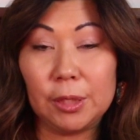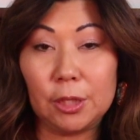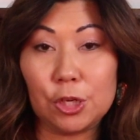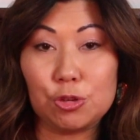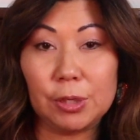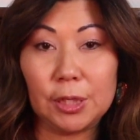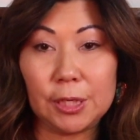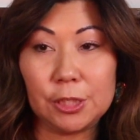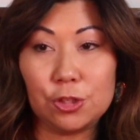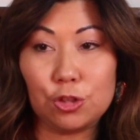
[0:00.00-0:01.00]
my luxury
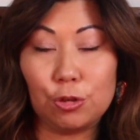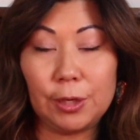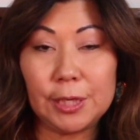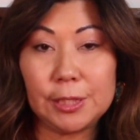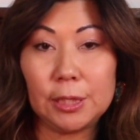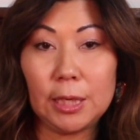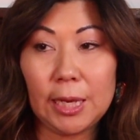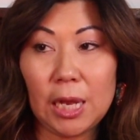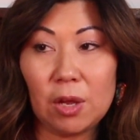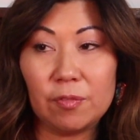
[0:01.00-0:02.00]
collecting journey, I did
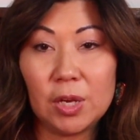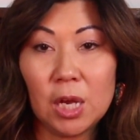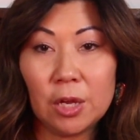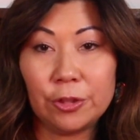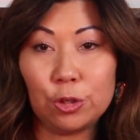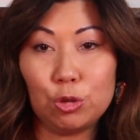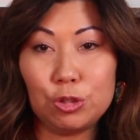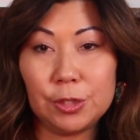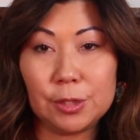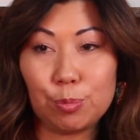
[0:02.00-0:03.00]
have the
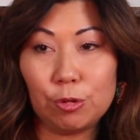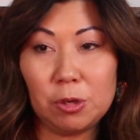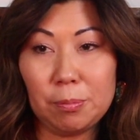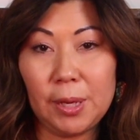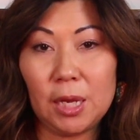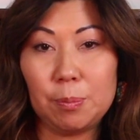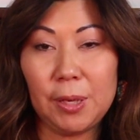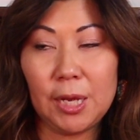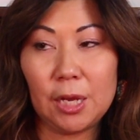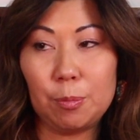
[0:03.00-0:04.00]
Gucci Supreme
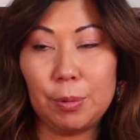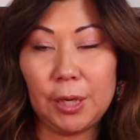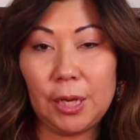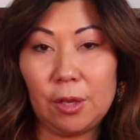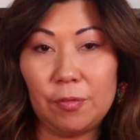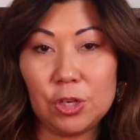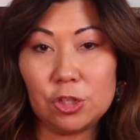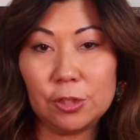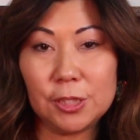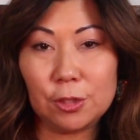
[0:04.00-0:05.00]
backpack, but I
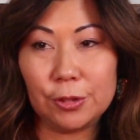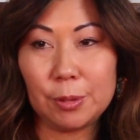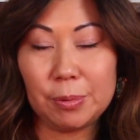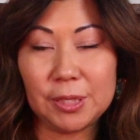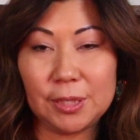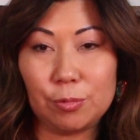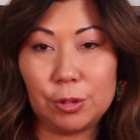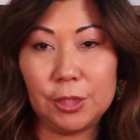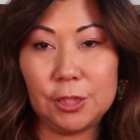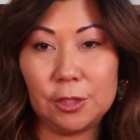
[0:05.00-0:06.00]
eventually sold that because I
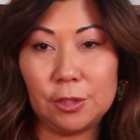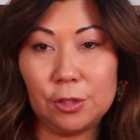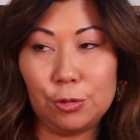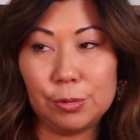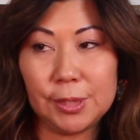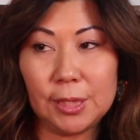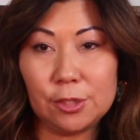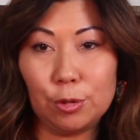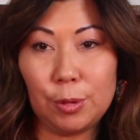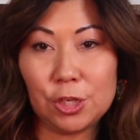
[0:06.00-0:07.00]
really didn't use that
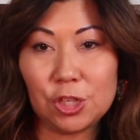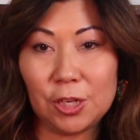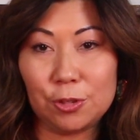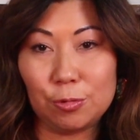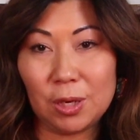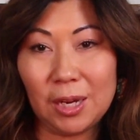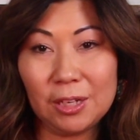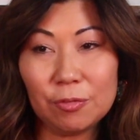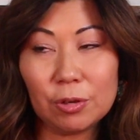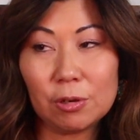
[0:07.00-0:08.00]
so much. I do
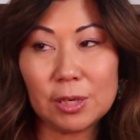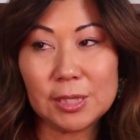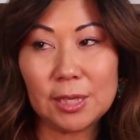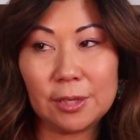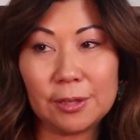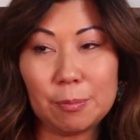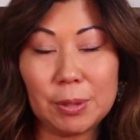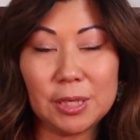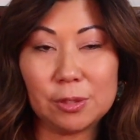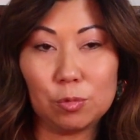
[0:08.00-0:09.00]
kind of regret selling that
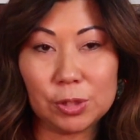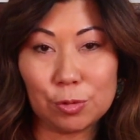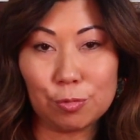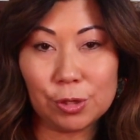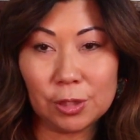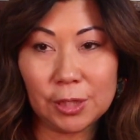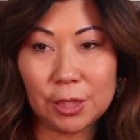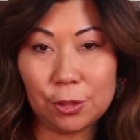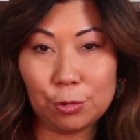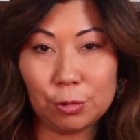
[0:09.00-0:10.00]
because it was a really
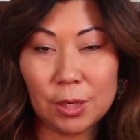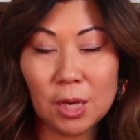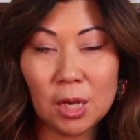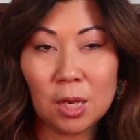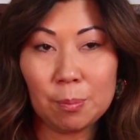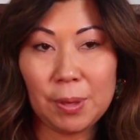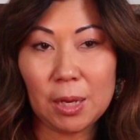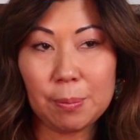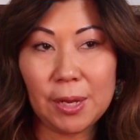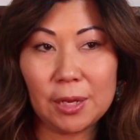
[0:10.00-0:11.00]
cute
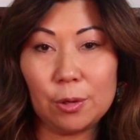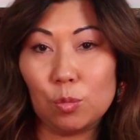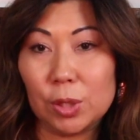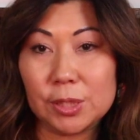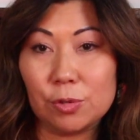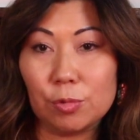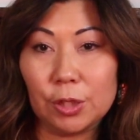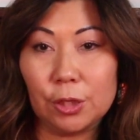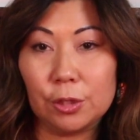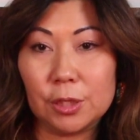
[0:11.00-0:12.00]
backpack and it was in
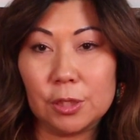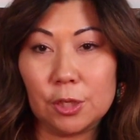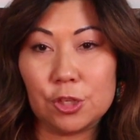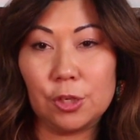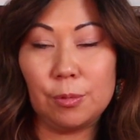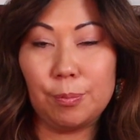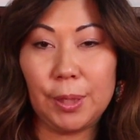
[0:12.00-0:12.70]
really good condition.